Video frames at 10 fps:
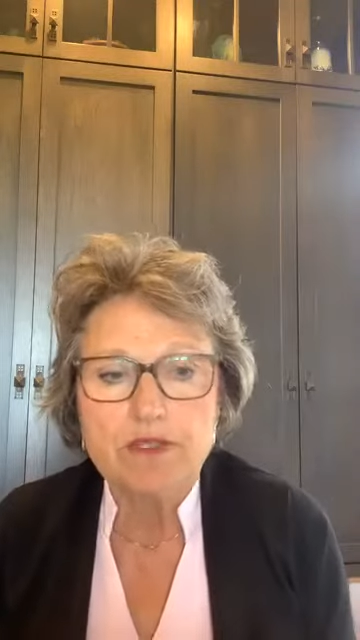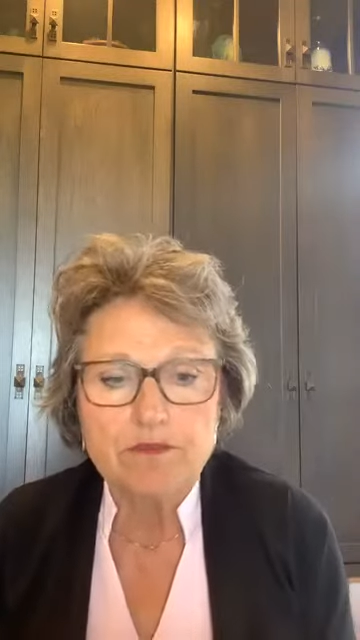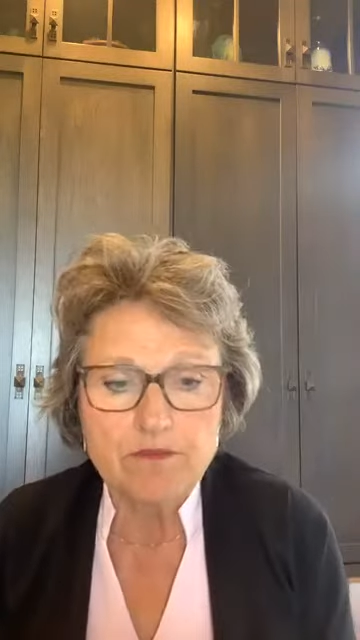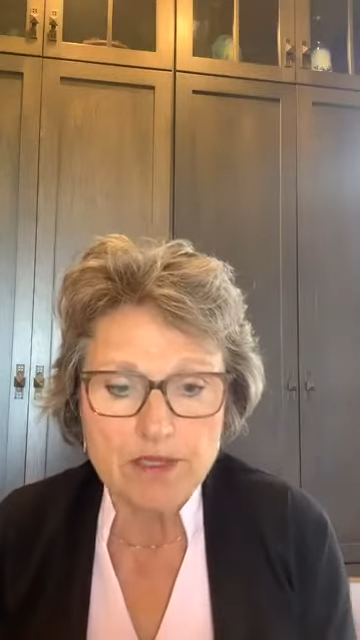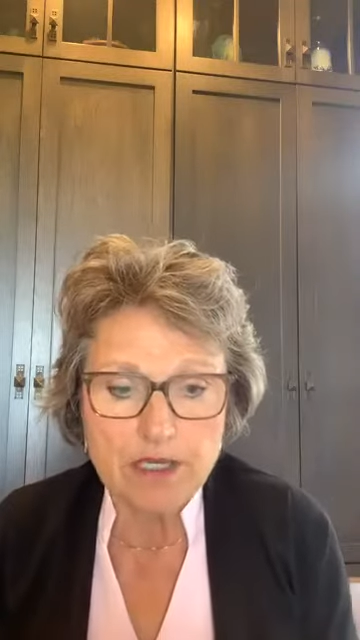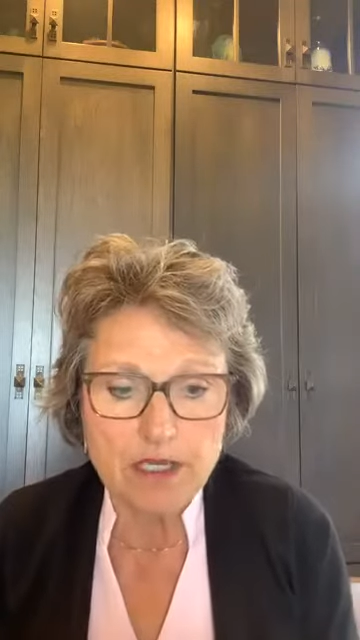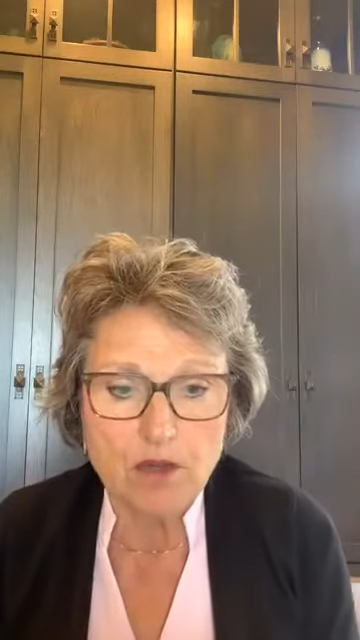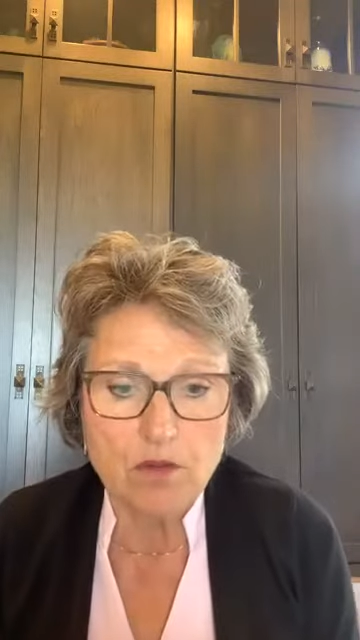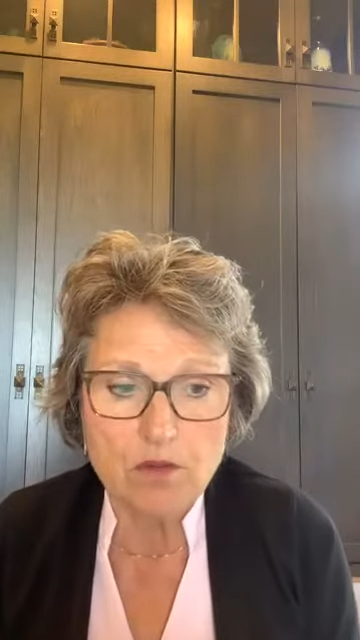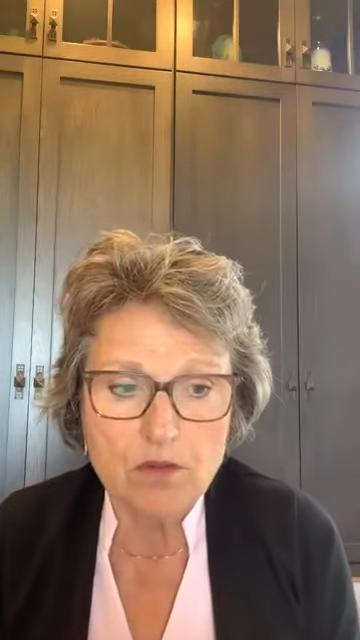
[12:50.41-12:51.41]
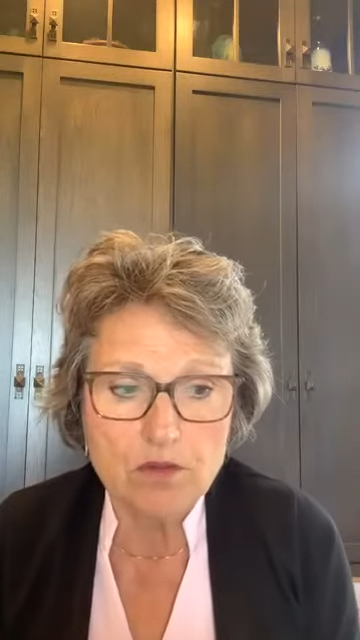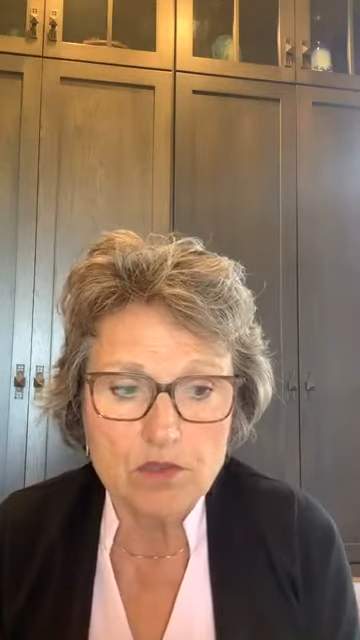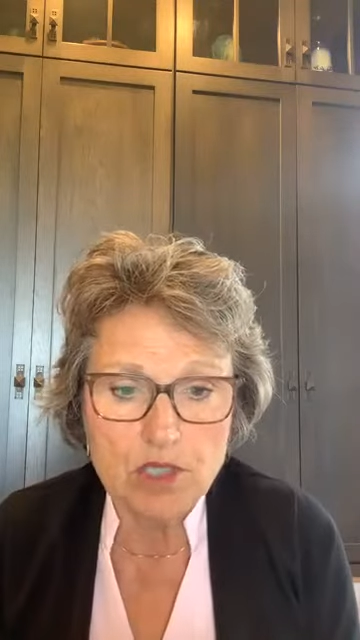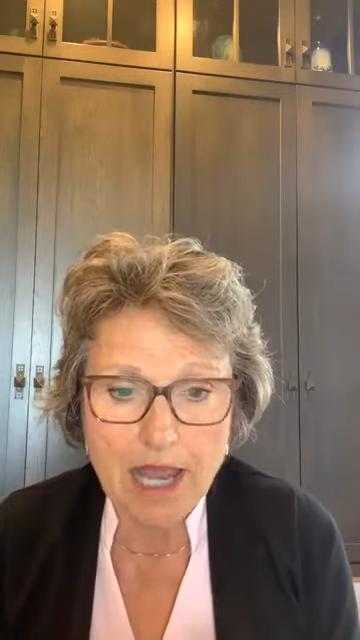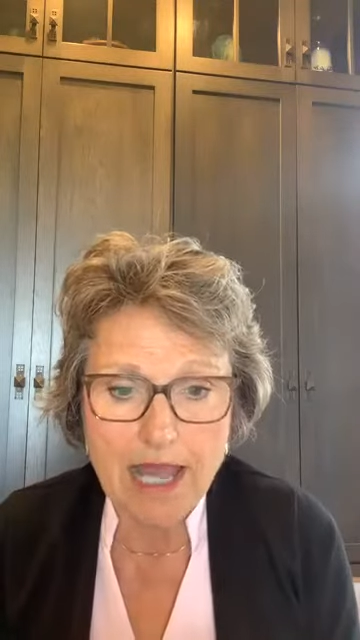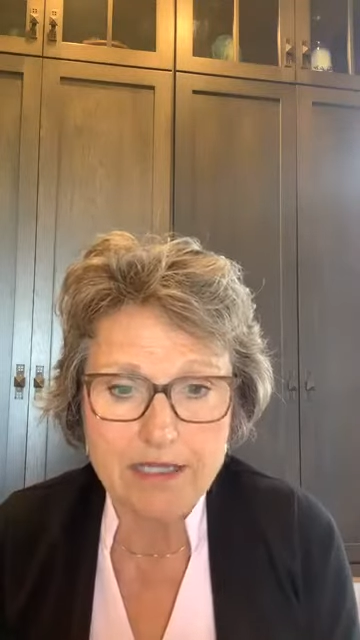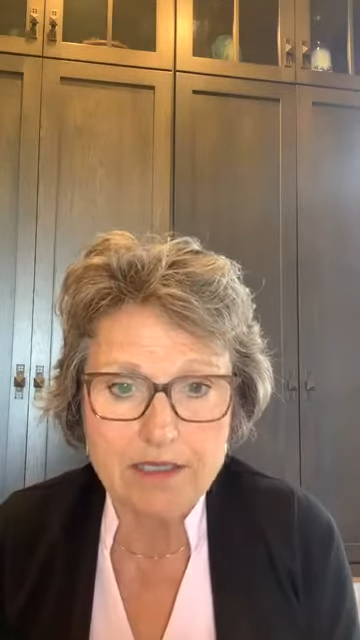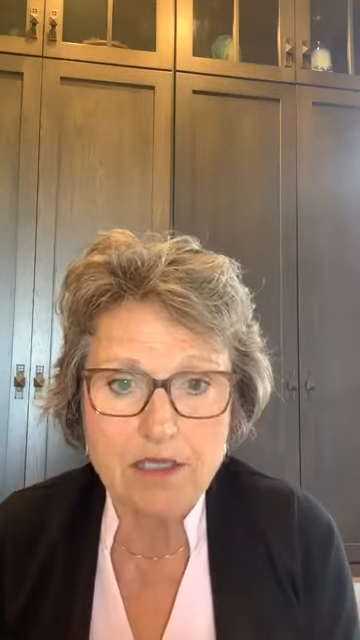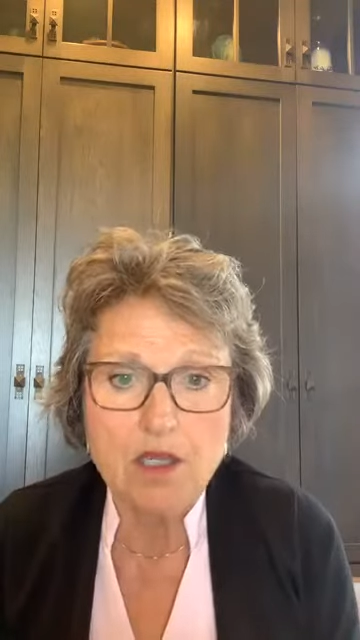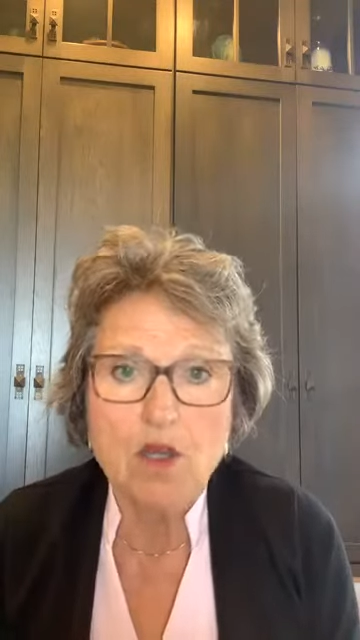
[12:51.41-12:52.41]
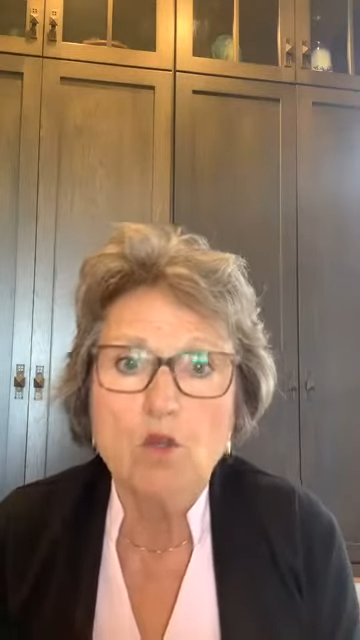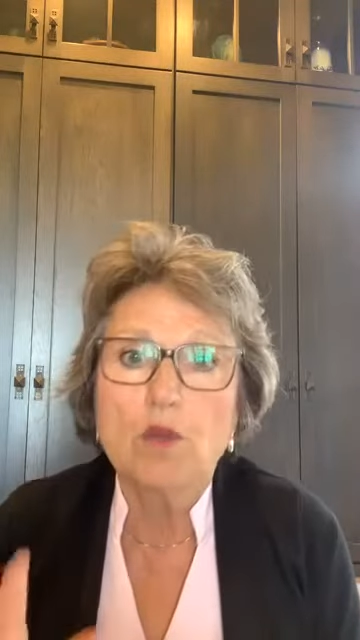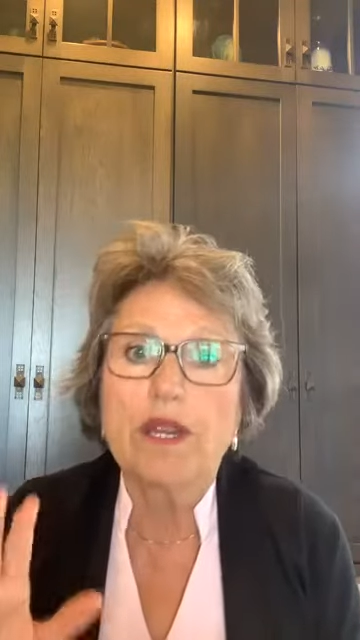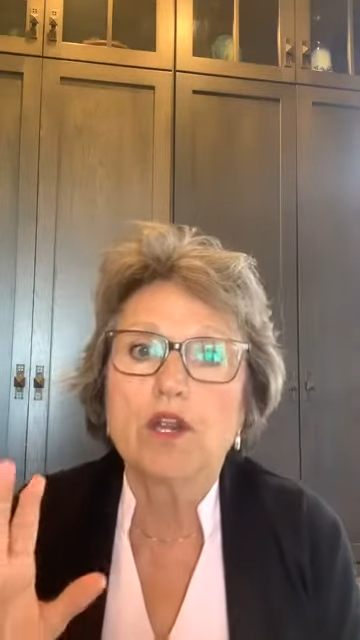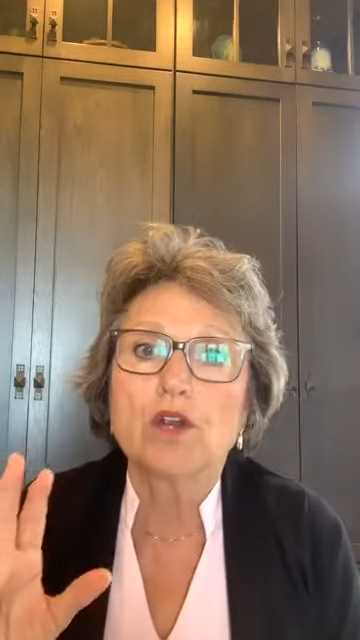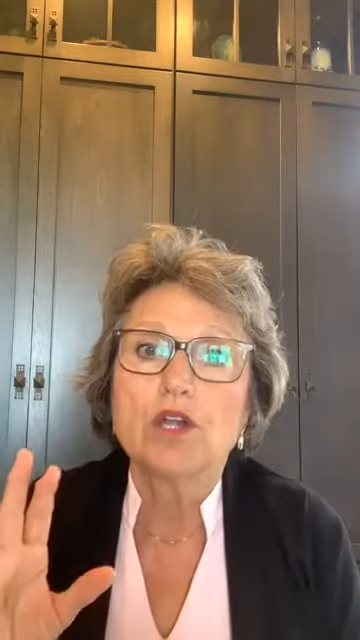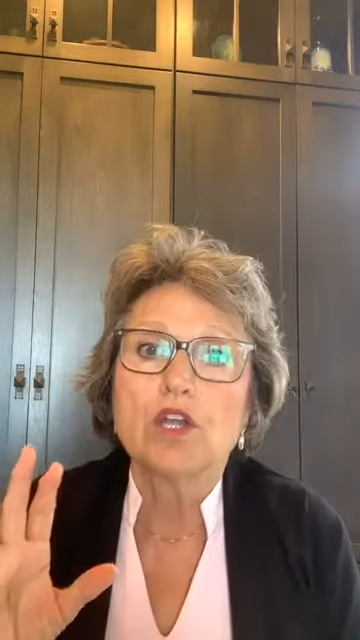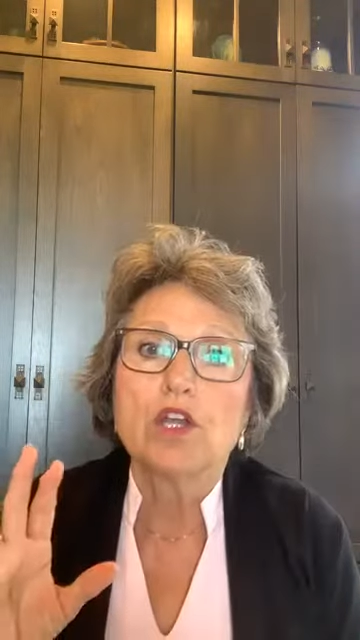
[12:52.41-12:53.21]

video chat where